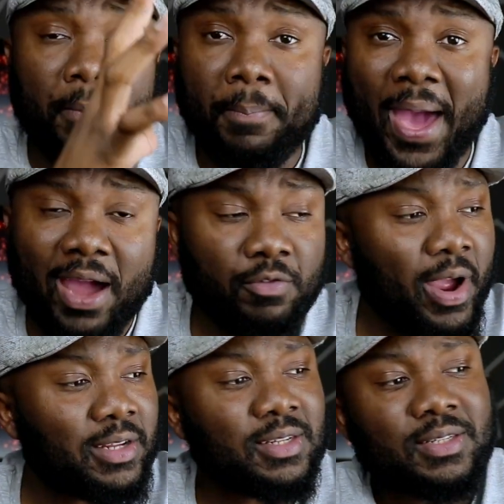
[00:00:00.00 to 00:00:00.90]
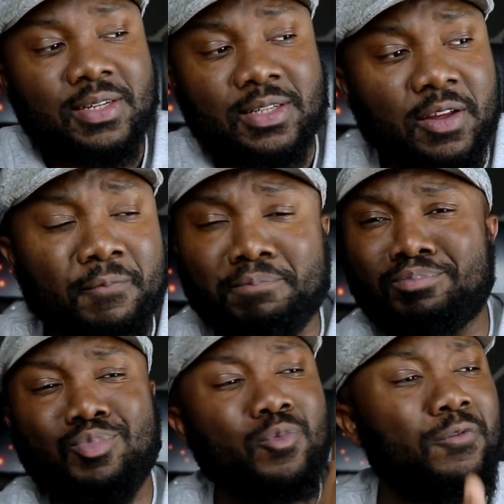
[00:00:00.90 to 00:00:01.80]
the back, right? This is a
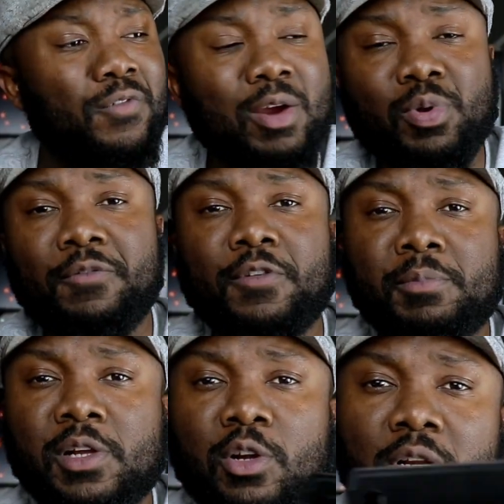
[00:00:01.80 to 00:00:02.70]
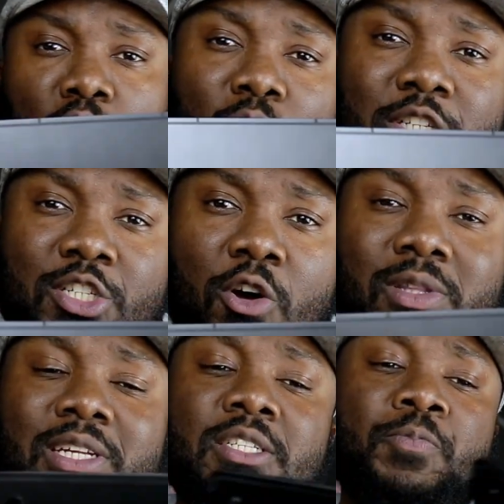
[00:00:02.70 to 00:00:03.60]
very familiar look. We saw
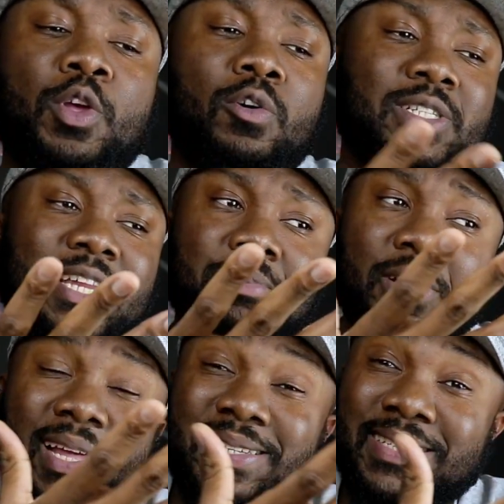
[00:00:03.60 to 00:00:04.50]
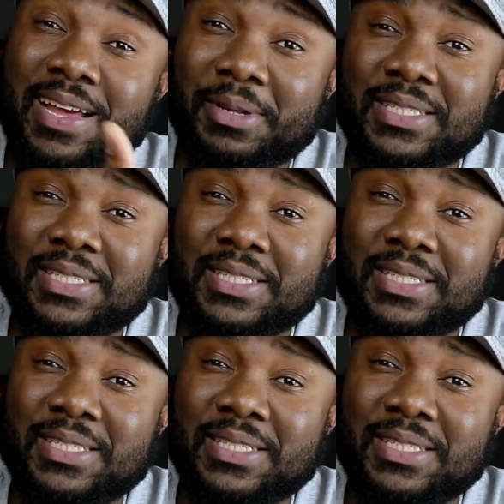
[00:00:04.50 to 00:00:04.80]
this on the Samsung Galaxy Tab